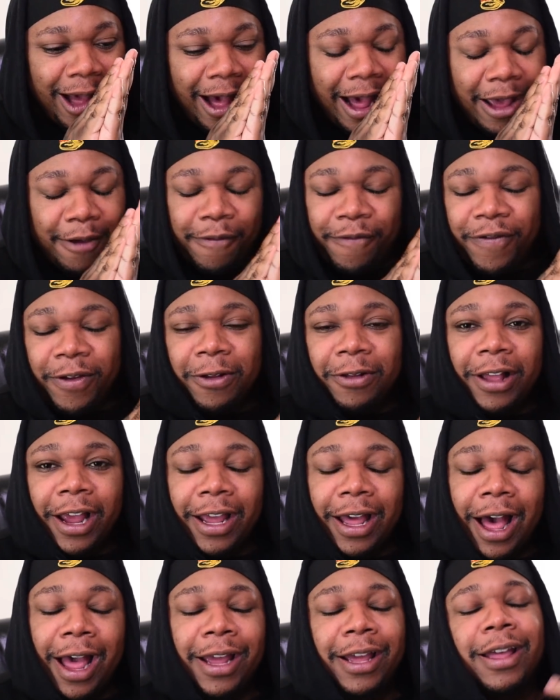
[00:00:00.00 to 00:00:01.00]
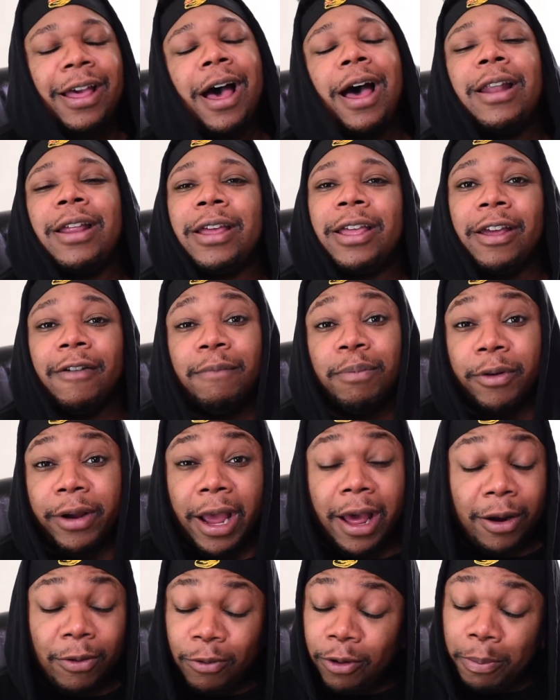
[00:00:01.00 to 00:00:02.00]
I feel like I gotta give
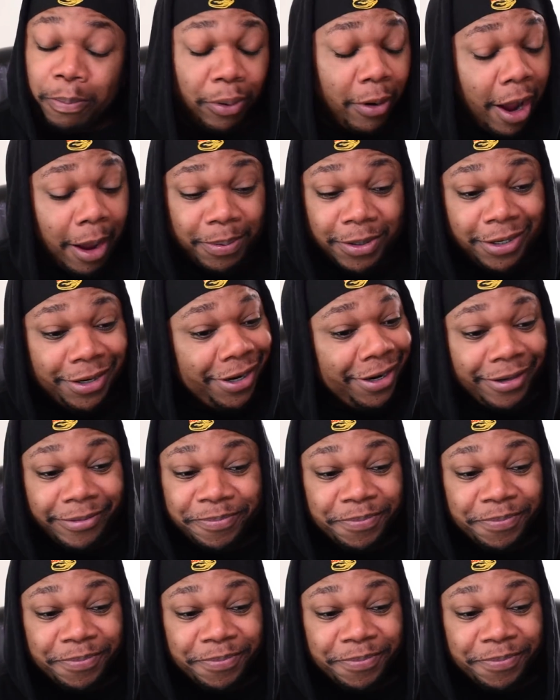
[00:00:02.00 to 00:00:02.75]
Brianna Wu props.